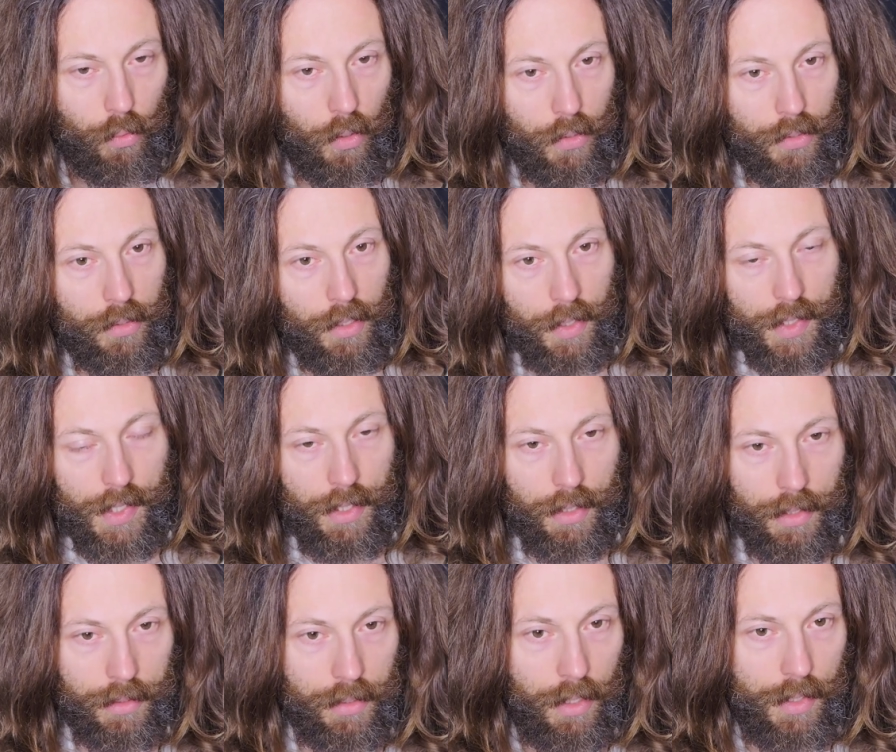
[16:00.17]
Orthodoxy
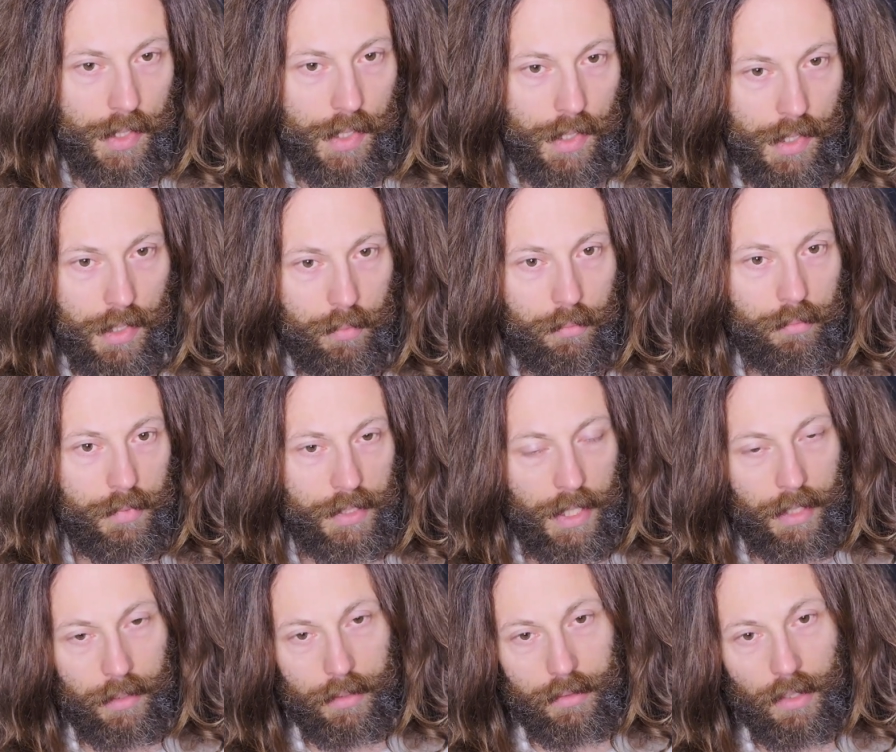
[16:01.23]
and Catholicism,
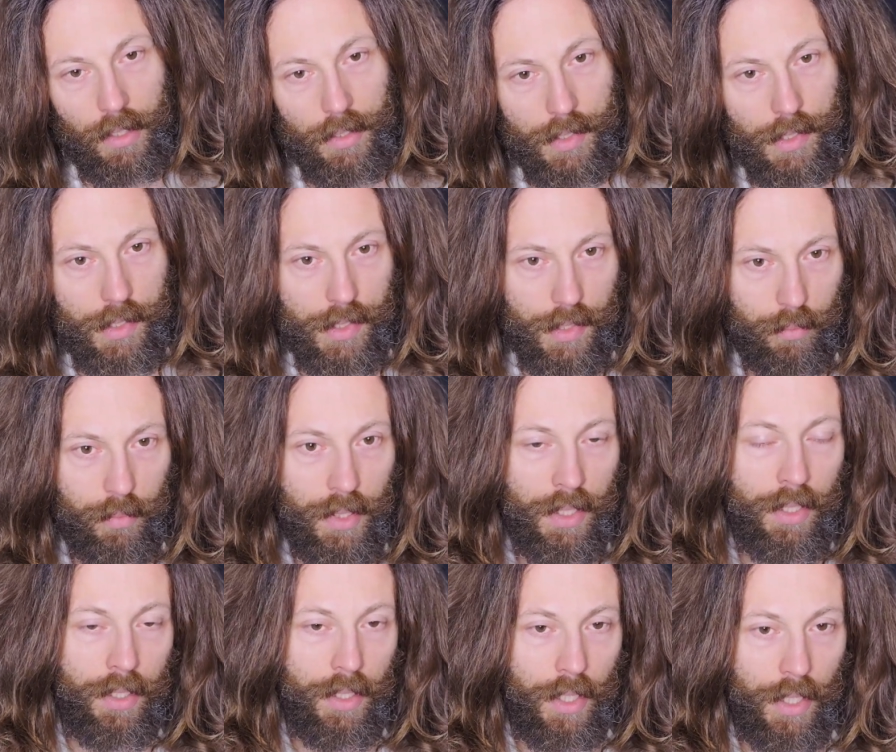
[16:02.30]
then Catholicism
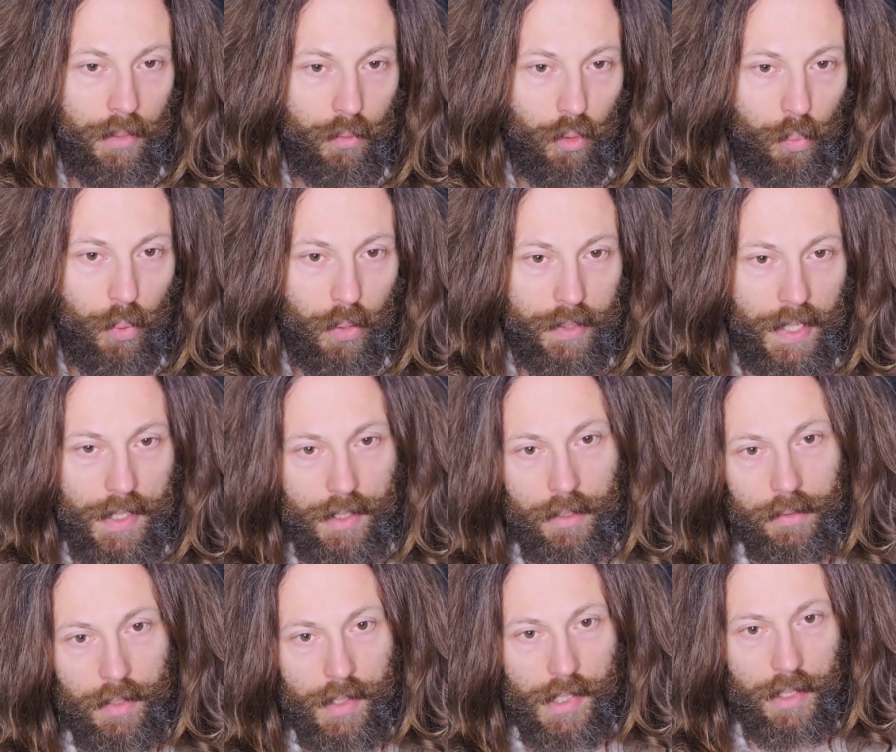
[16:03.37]
into
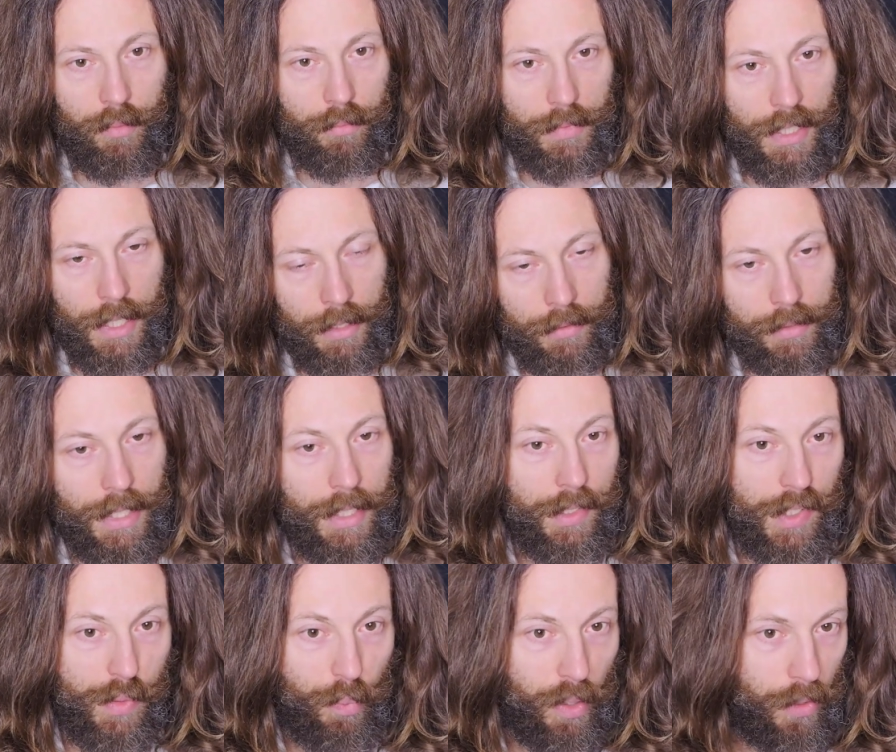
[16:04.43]
Protestantism, then that
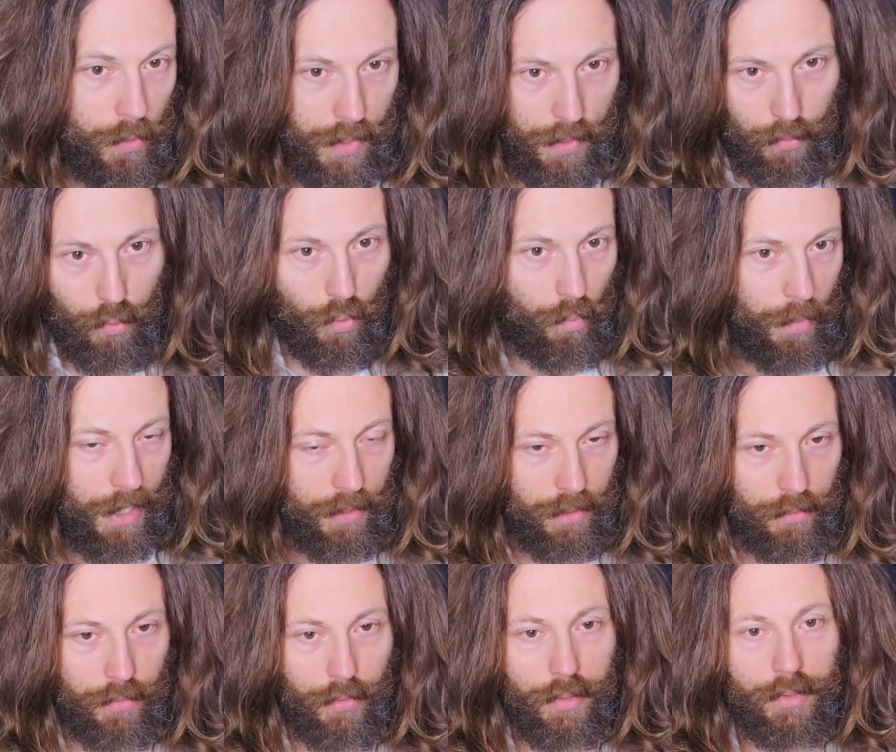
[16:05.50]
explodes into many
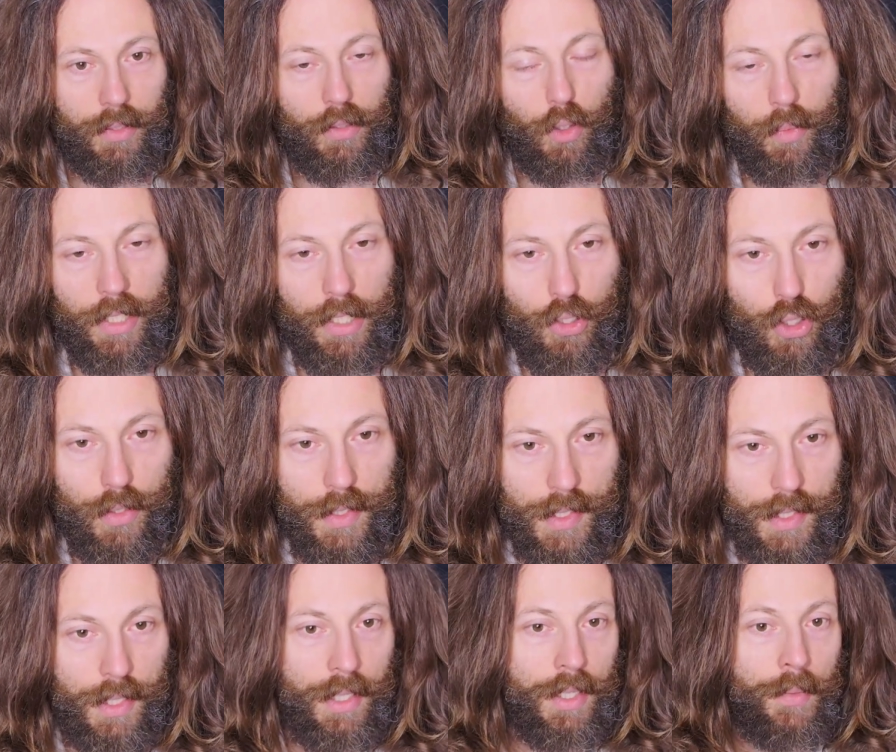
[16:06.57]
different
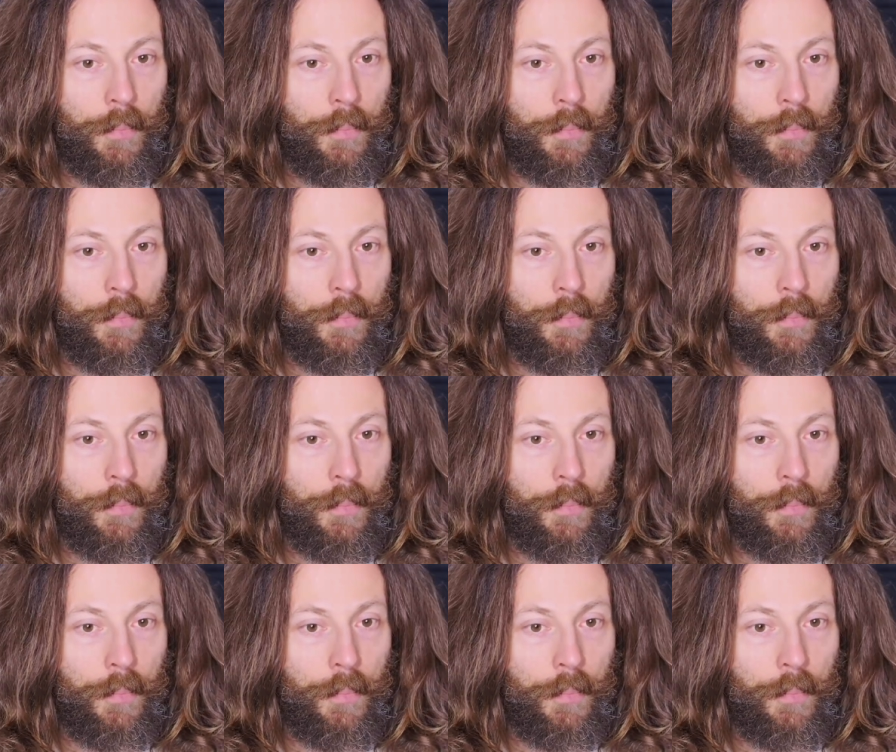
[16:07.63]
denominations.